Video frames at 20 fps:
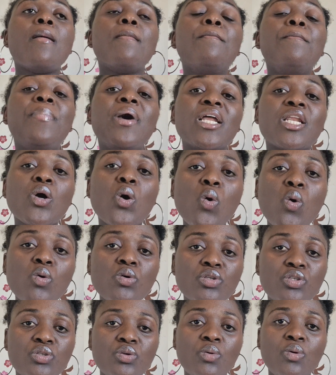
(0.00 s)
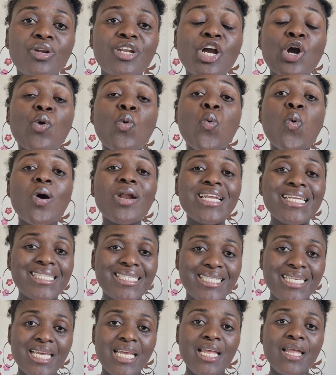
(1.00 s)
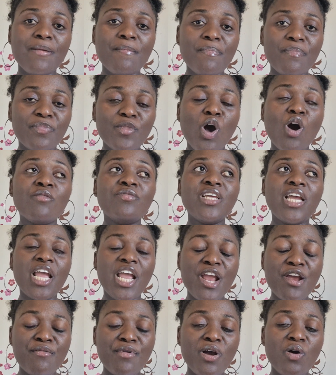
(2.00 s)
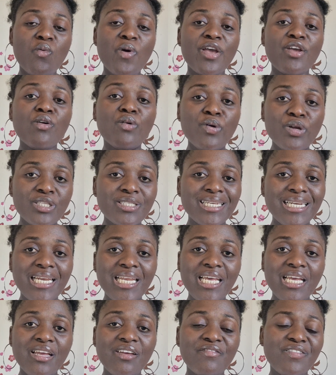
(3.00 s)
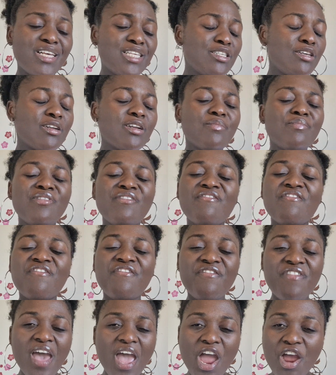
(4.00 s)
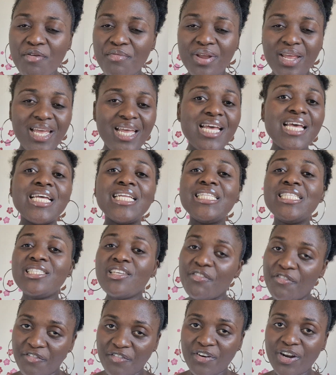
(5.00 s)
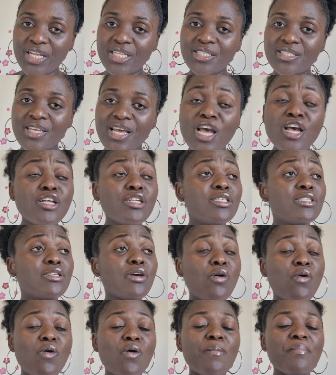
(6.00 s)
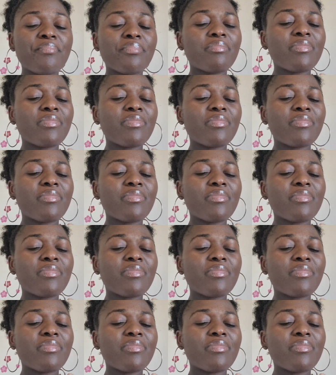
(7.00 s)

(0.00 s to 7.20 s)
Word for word: but also the quality of the area where you're going to live is going to be very different. So